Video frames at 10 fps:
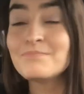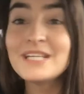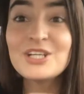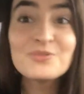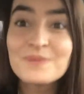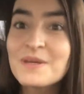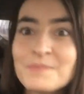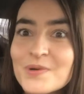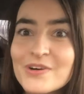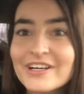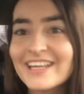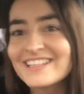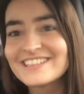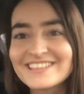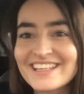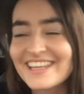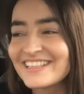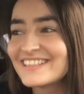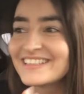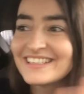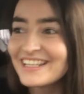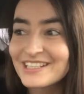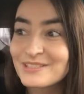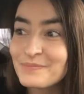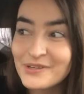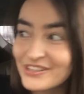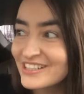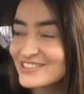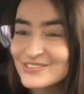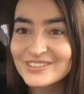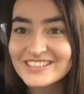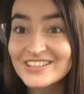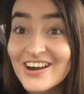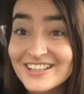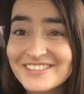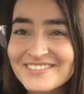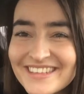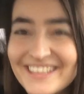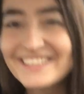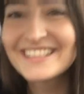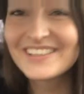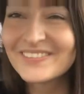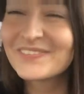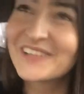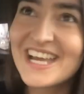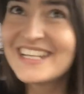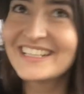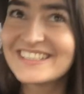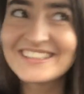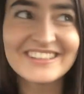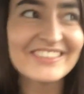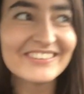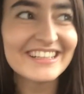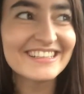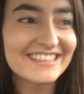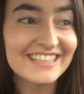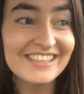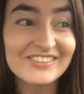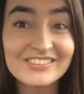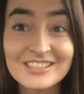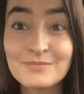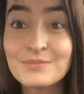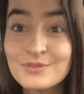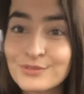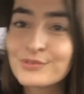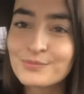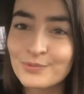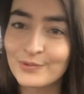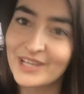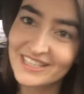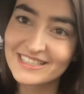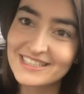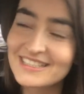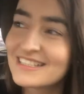meet new people and just like and experience all these awesome things that I'm planning to do and see all these beautiful places.